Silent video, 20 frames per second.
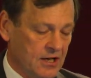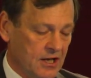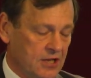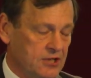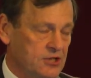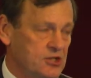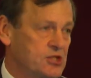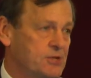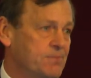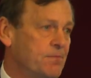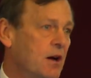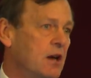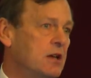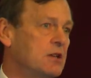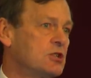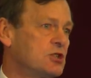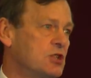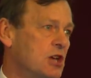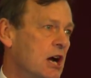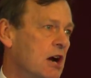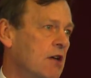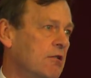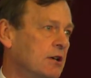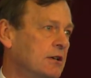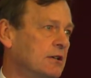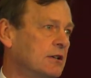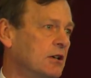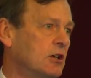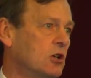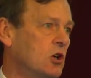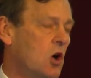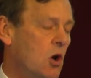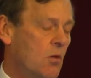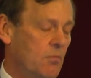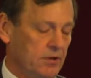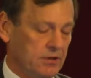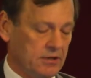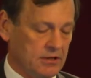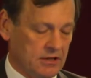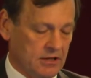despite sharing
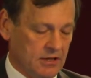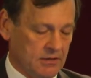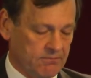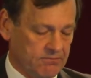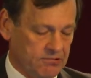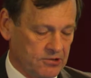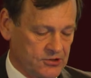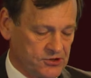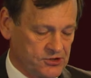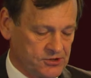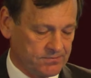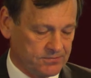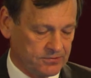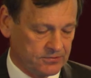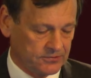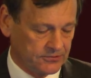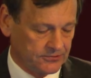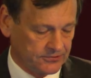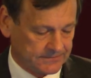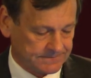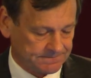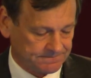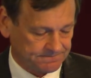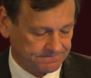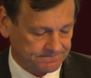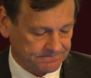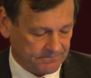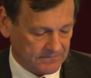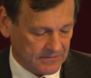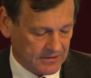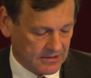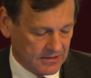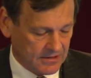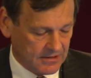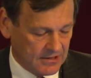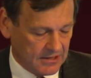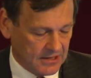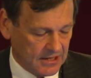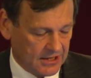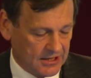common principles.
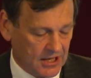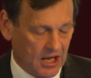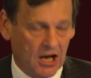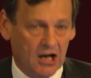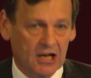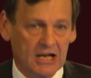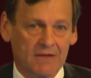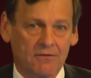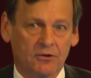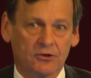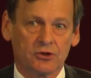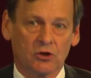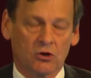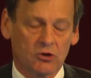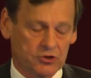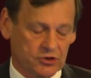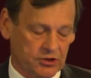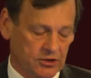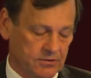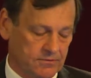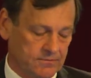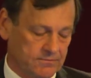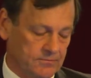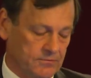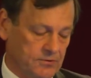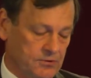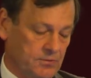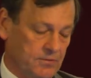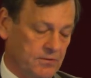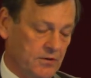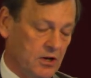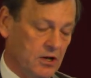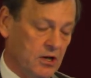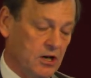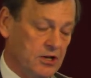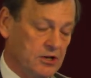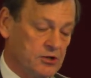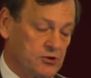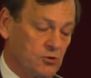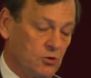And higher level doctrine, as we've
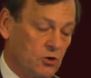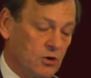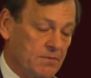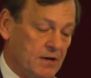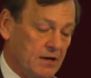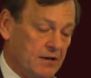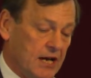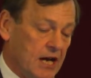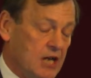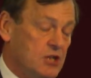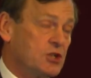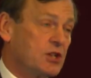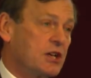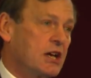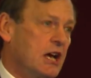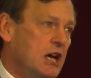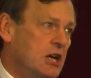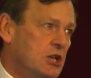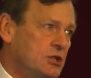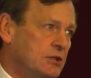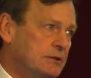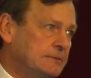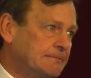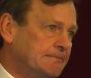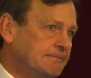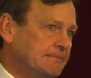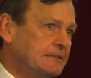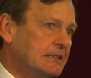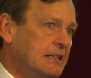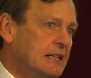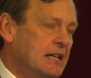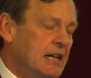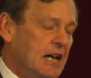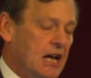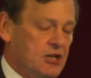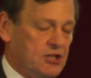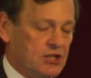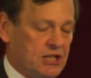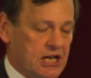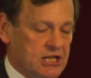heard, is all about education,
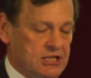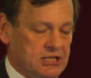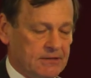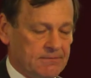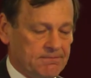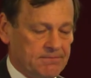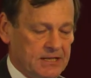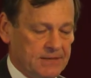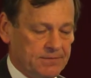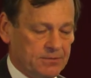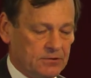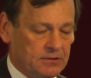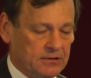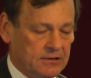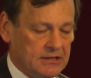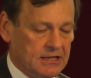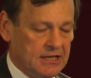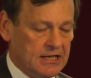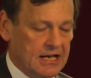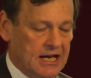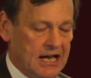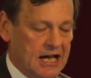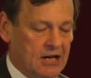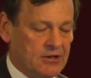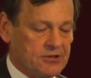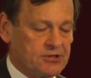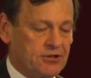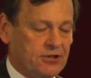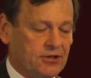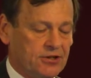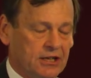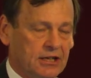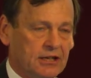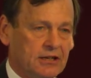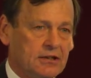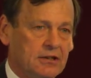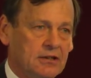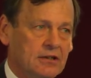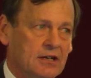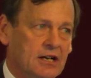educating people how to
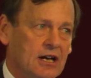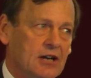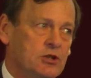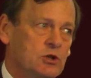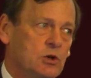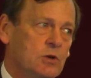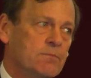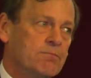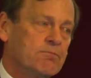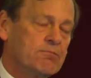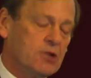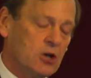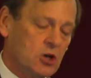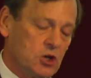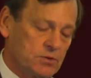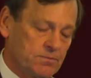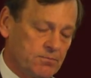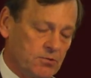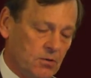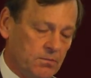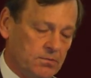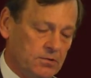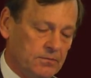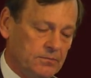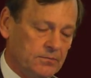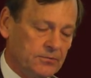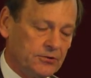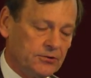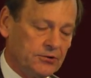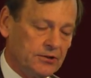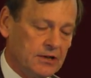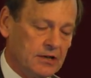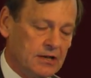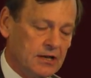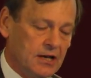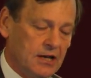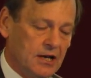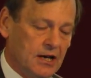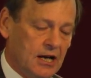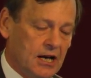think, how to approach problems,
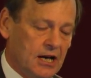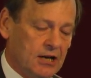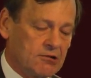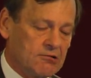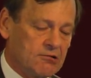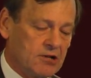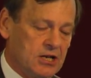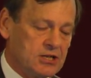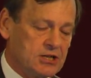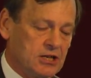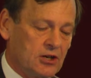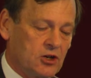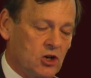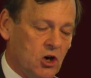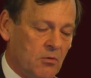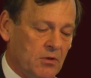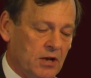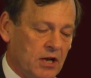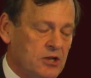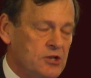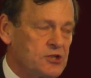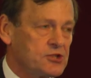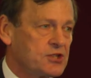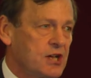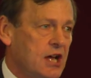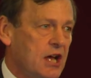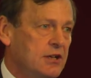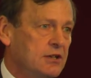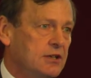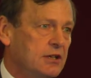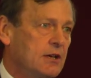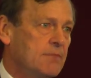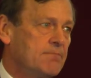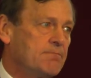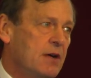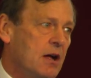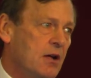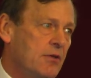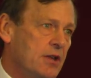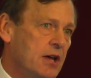and creating a common understanding
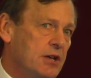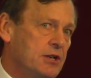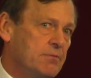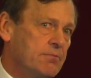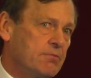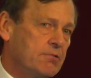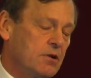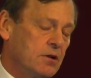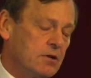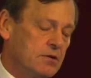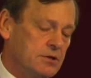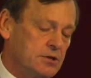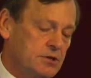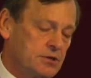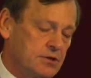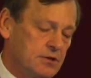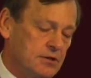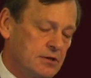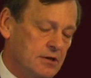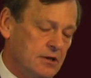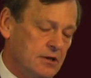about that approach.